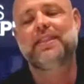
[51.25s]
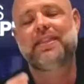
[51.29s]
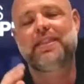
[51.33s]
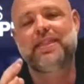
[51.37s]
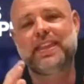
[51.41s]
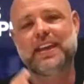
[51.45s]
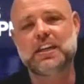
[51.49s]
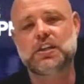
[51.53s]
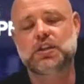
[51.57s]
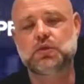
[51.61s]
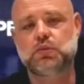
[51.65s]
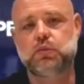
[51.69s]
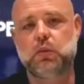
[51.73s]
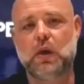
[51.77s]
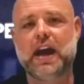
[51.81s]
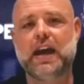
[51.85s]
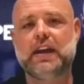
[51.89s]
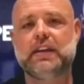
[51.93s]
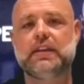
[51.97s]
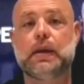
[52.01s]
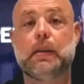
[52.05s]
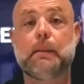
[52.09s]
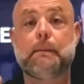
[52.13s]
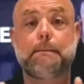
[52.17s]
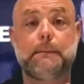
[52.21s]
This
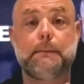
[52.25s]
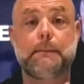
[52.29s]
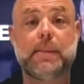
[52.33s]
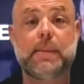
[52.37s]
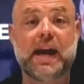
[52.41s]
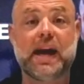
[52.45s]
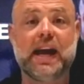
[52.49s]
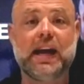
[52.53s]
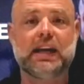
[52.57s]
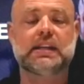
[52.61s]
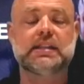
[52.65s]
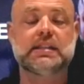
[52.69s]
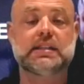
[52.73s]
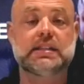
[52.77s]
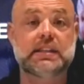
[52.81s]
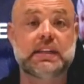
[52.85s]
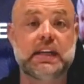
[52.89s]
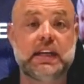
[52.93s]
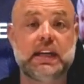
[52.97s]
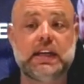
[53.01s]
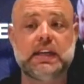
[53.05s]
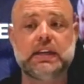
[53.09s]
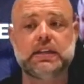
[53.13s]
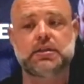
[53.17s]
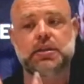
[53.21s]
way, the bank
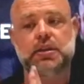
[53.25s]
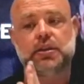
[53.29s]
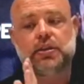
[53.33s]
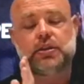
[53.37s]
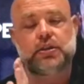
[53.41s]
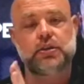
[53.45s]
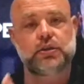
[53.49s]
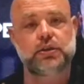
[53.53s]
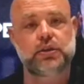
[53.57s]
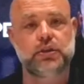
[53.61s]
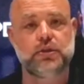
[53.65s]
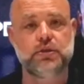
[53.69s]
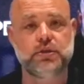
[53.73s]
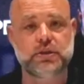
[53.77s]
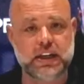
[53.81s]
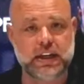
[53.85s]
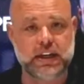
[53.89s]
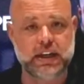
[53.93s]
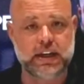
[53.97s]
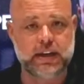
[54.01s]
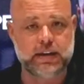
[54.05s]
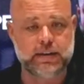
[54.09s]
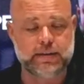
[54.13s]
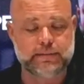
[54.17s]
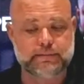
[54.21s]
sees that you're using
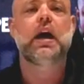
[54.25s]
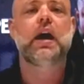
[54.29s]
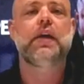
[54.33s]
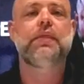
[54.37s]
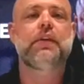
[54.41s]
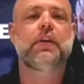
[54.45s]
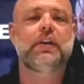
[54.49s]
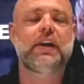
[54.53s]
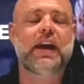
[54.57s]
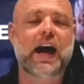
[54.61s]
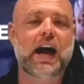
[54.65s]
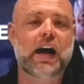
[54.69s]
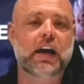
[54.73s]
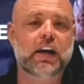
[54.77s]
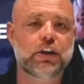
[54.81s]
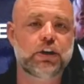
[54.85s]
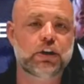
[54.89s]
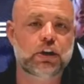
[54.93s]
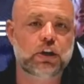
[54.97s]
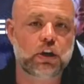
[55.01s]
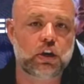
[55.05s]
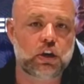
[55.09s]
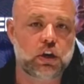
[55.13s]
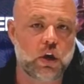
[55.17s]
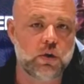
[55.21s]
it and they're not going to
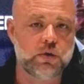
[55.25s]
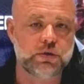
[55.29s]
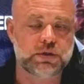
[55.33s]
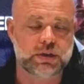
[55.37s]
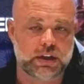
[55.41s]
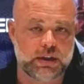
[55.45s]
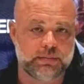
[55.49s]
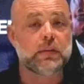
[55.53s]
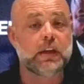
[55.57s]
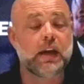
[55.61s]
close it.